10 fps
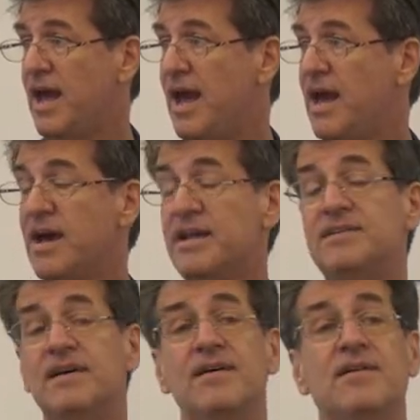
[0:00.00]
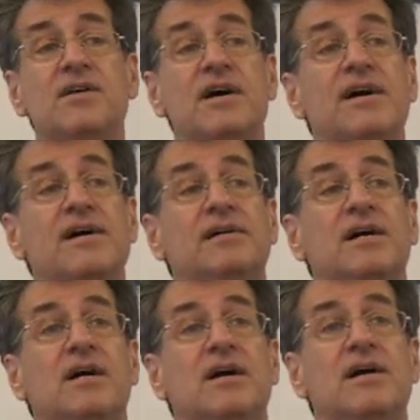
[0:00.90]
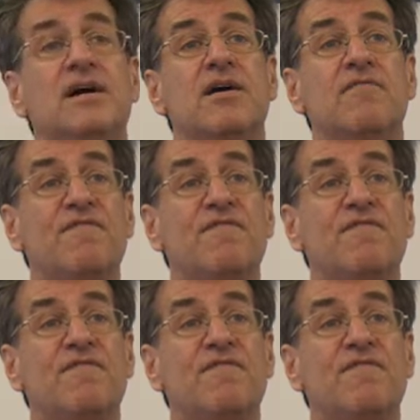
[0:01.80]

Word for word: and a